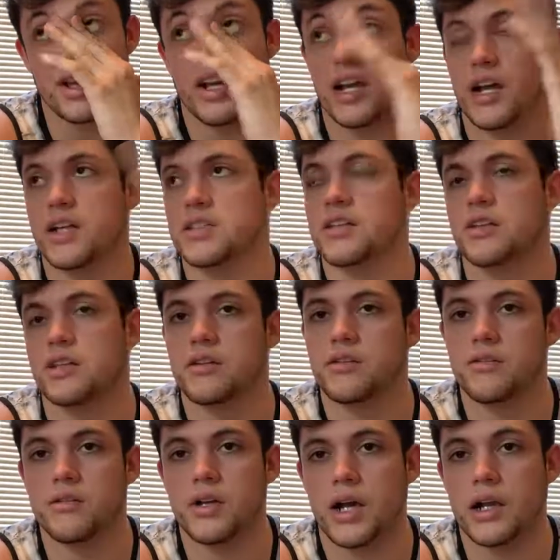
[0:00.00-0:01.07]
I sound
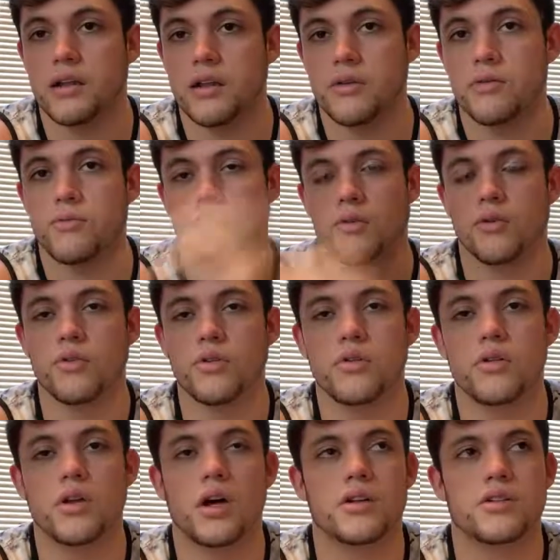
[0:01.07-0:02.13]
like kind of like rude.
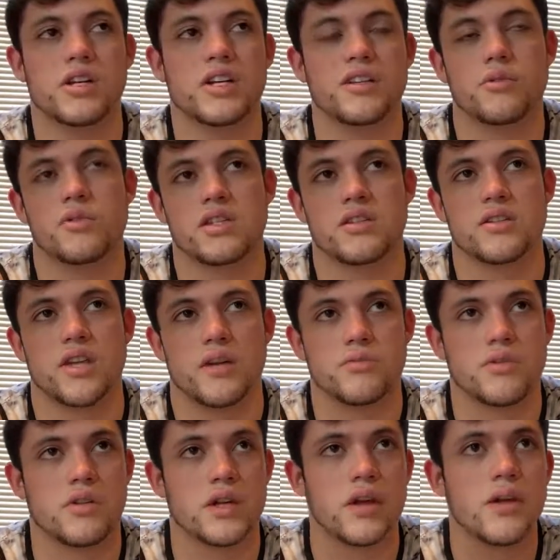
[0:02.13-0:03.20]
Try not to waste his time.
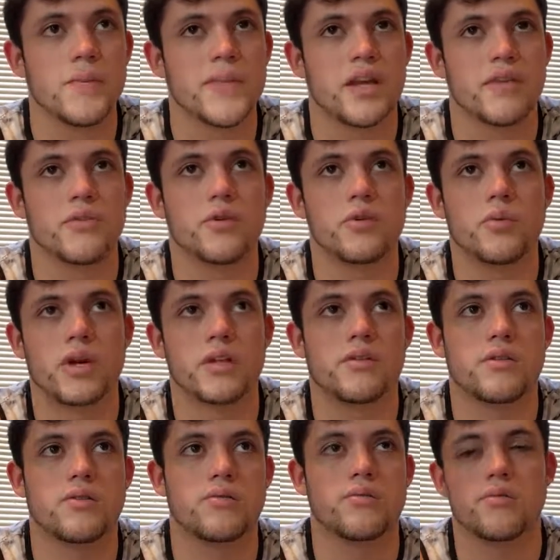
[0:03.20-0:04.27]
So like, if you do want to
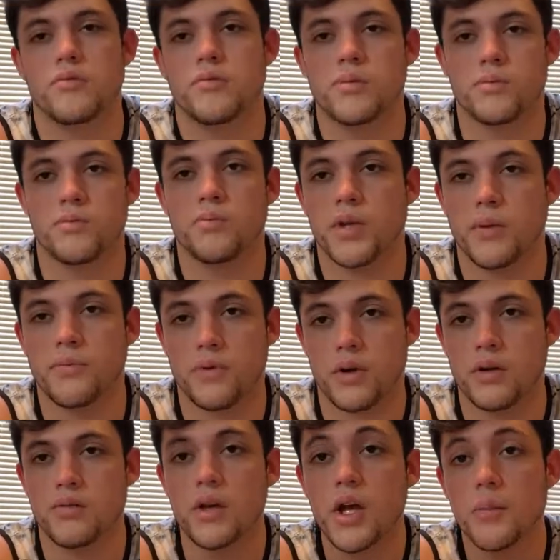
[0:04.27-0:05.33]
tune, be
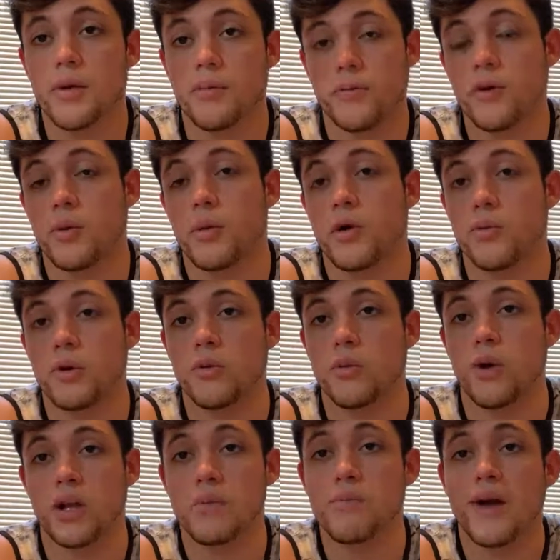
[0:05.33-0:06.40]
upfront. Be upfront about what you
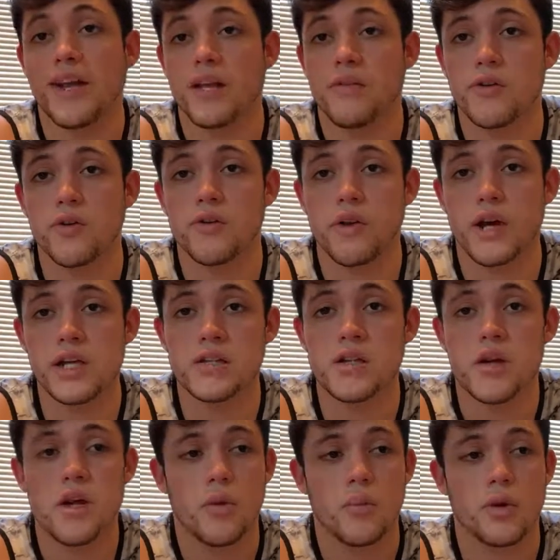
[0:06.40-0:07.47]
want. He might give you advice,
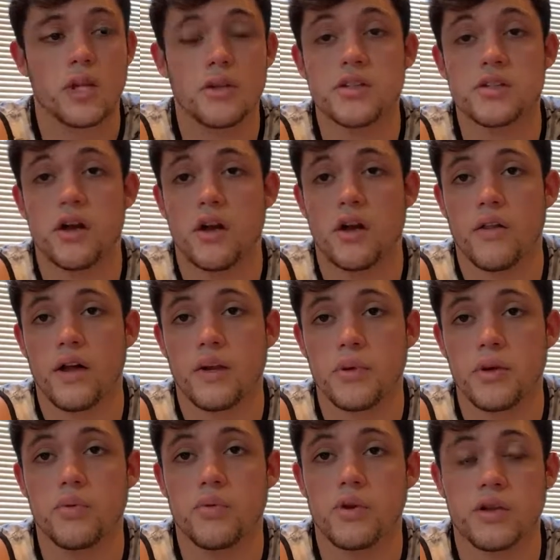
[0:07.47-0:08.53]
but he does talk to a lot of
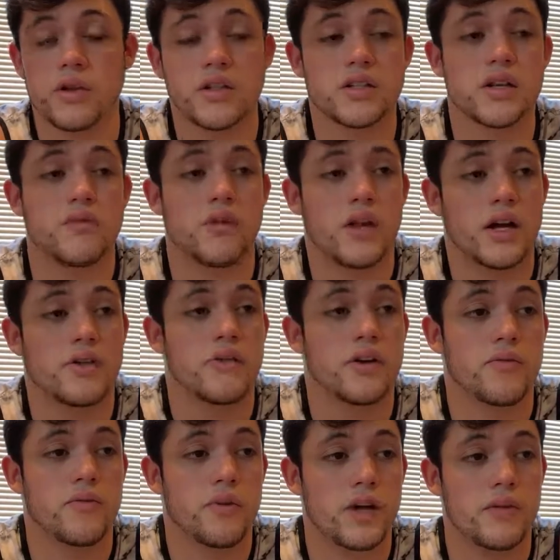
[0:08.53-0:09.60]
people and he does give a lot of
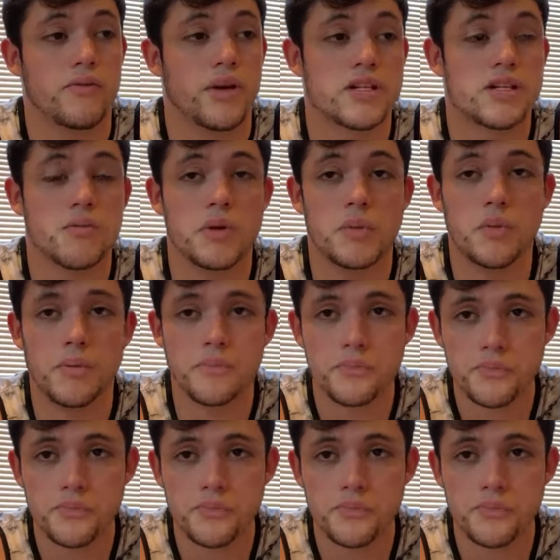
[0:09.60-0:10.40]
advice to people.